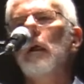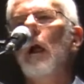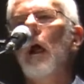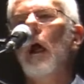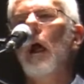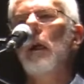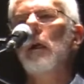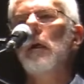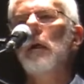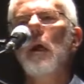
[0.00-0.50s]

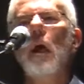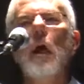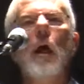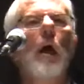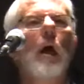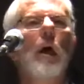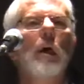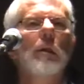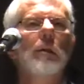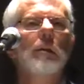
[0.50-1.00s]
and
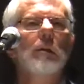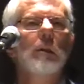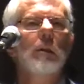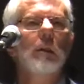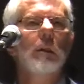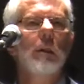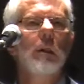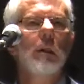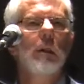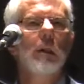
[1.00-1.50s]
now,
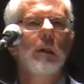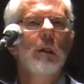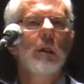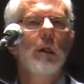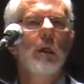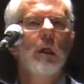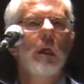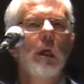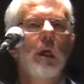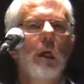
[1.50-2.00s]

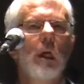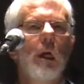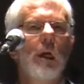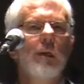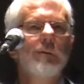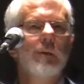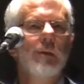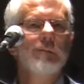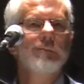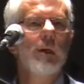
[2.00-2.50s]

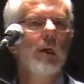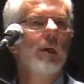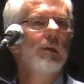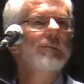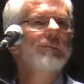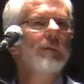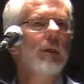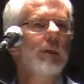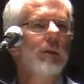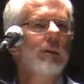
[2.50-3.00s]
every moment.